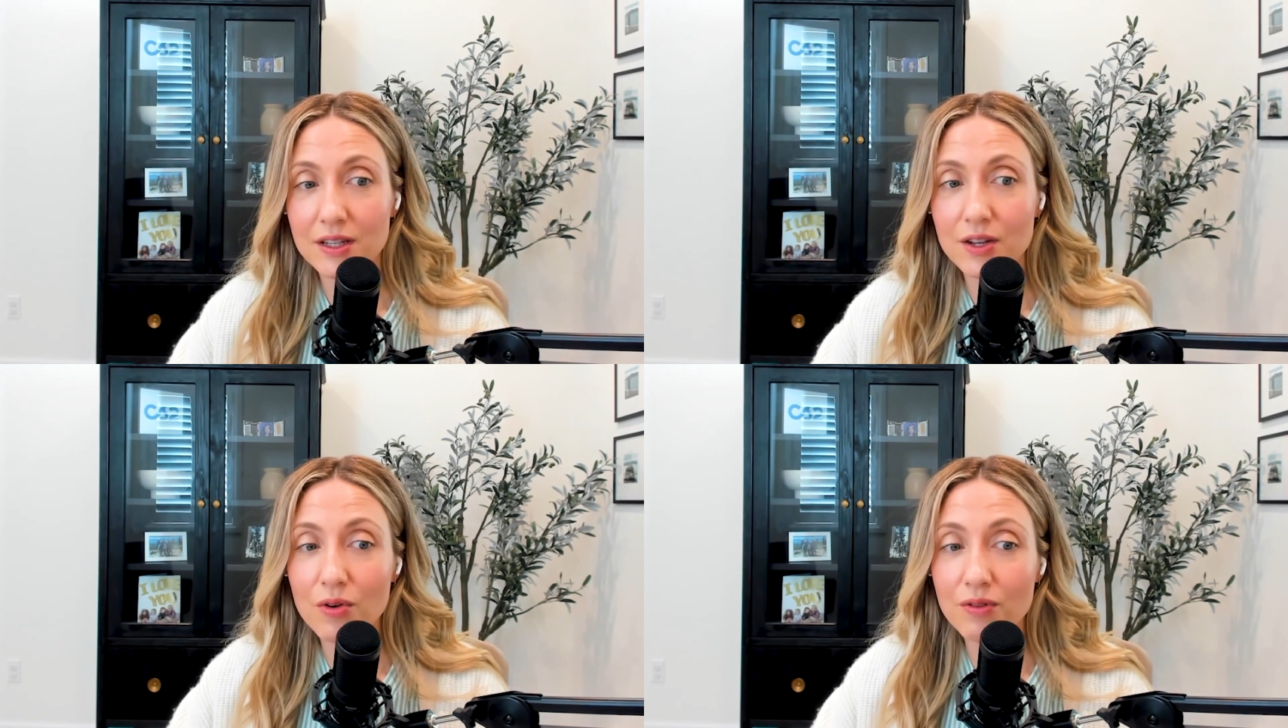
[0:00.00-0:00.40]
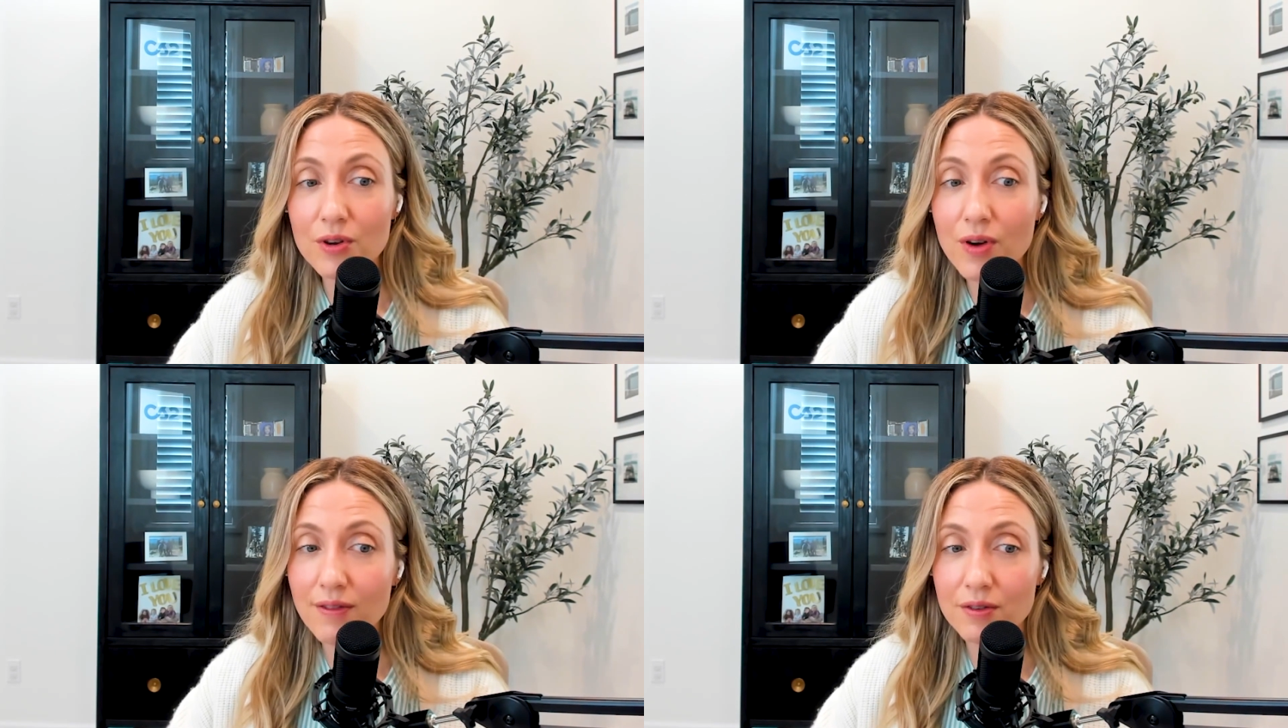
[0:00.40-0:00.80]
So if you
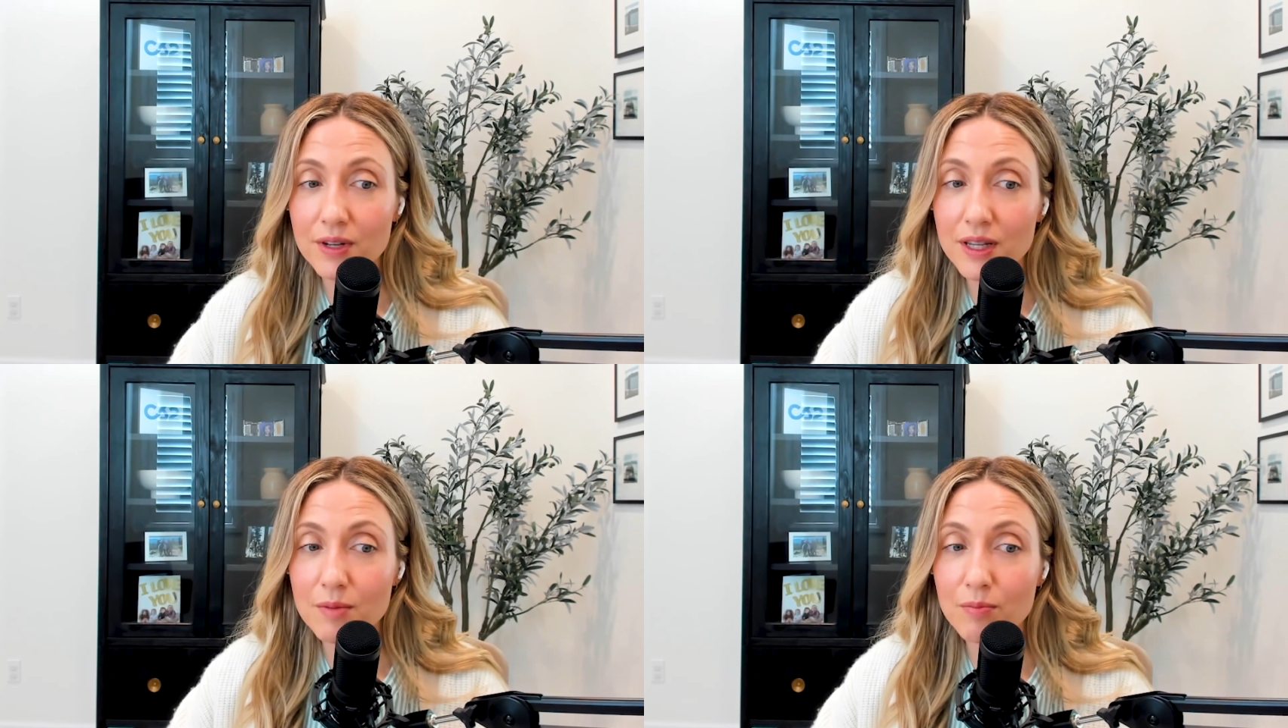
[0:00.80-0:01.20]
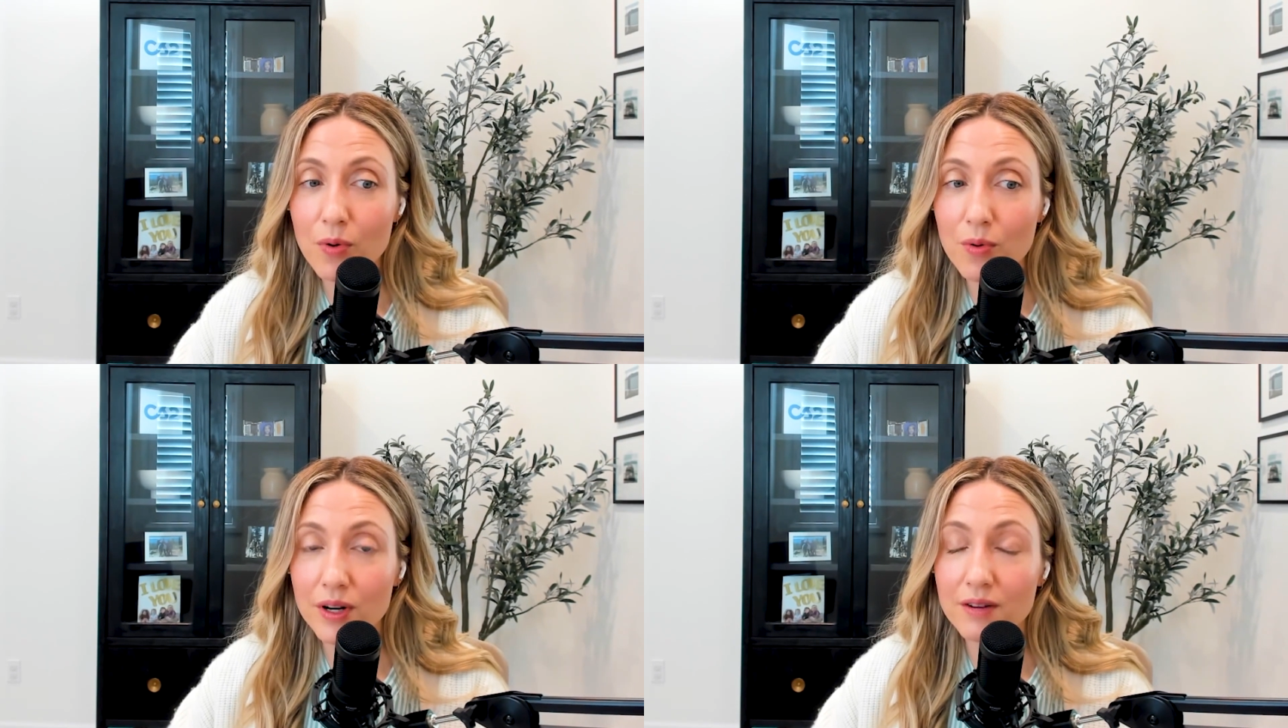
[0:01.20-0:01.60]
have a really
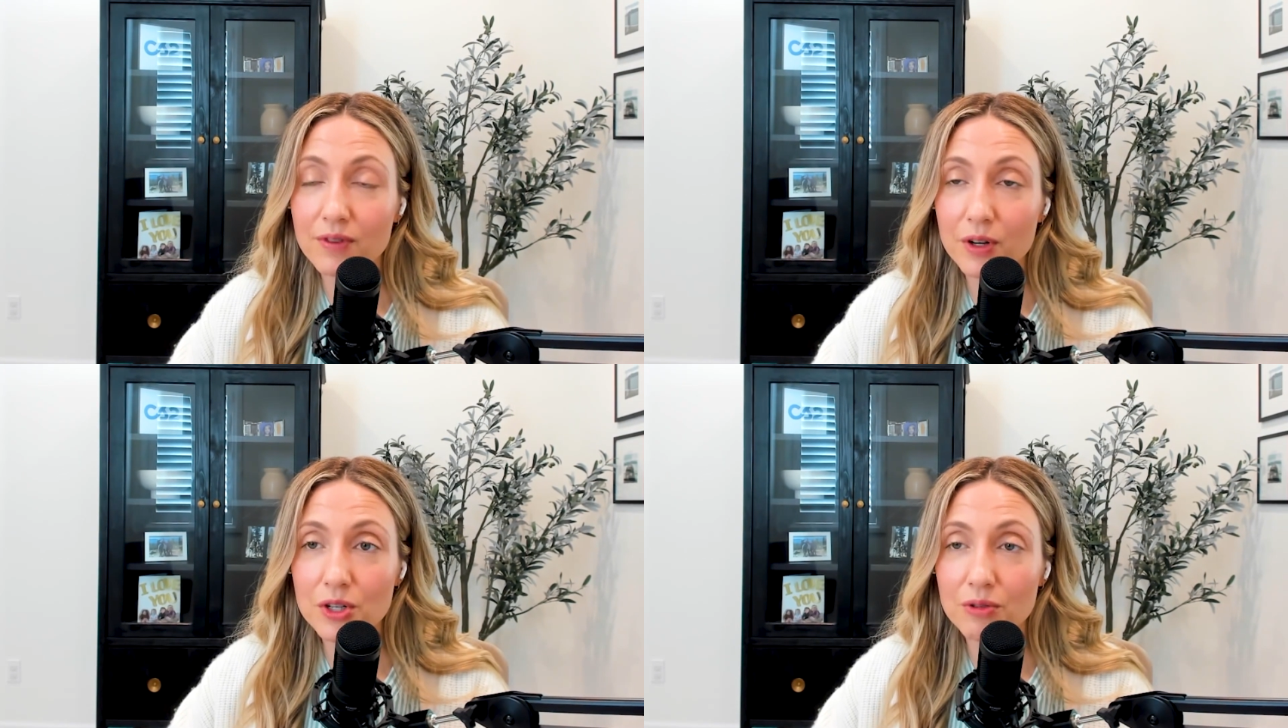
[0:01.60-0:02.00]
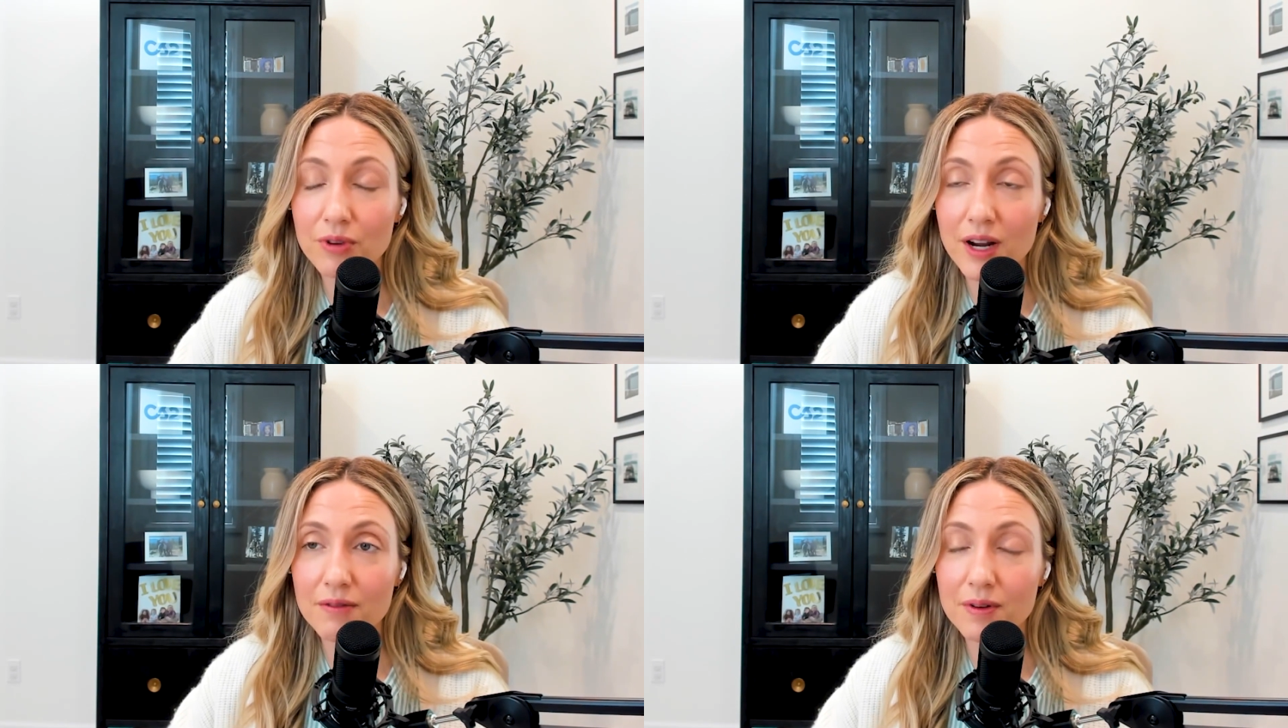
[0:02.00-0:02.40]
poor conversion
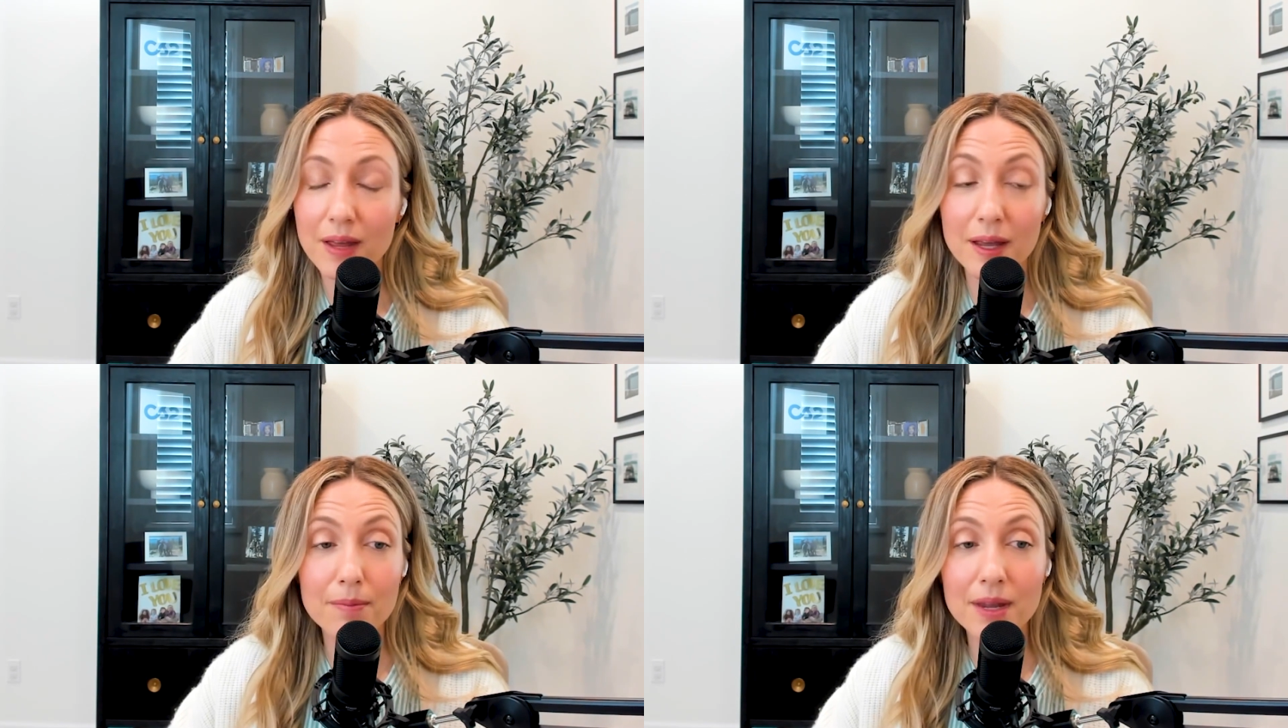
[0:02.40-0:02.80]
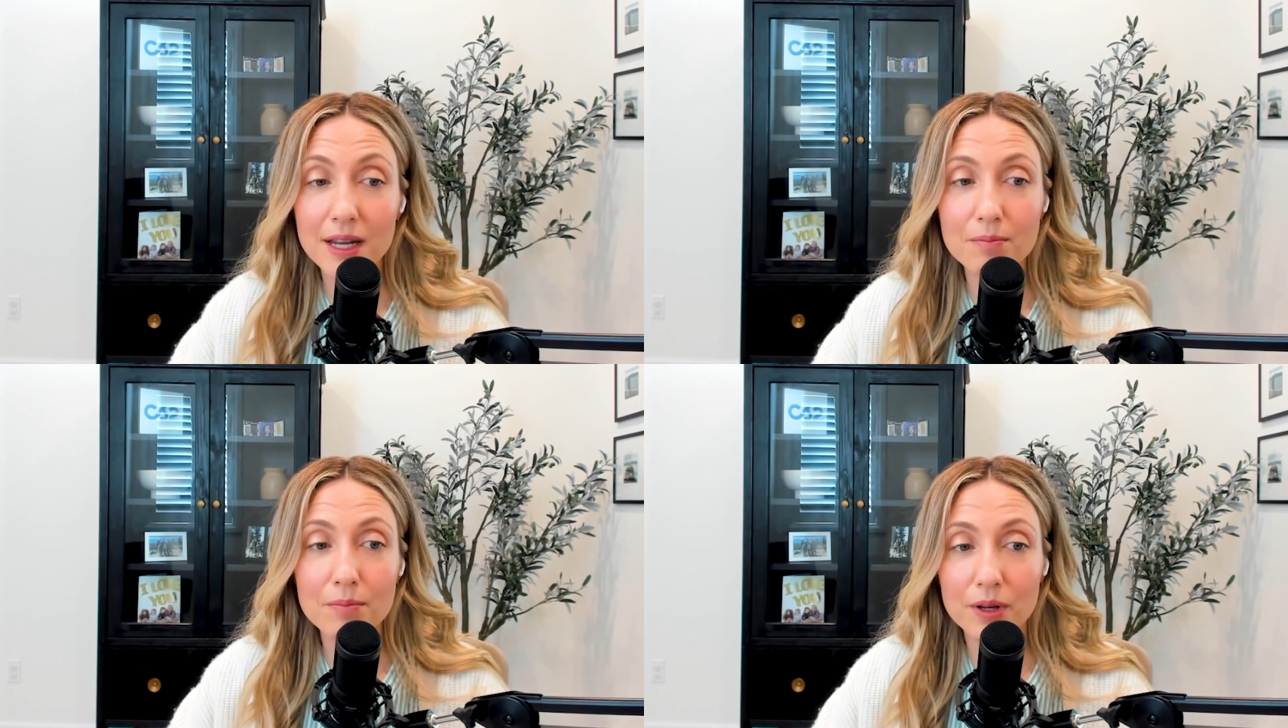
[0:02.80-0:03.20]
rate from like
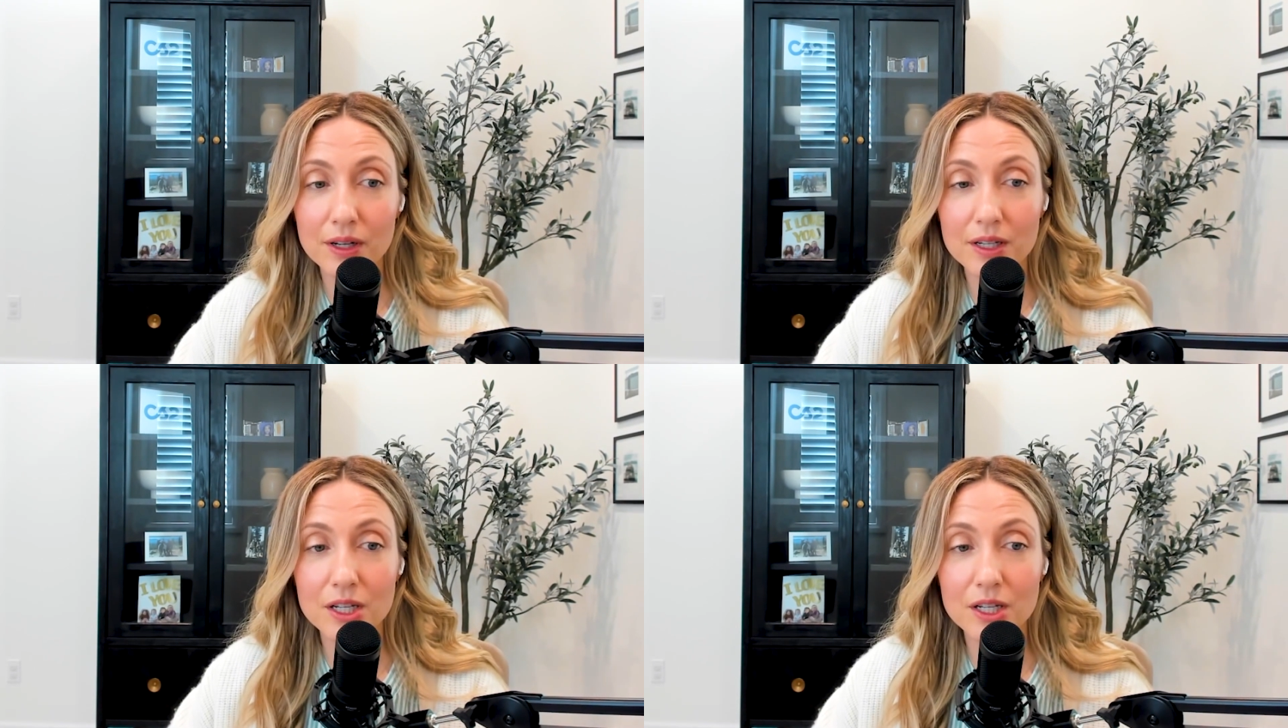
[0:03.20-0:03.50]
meeting book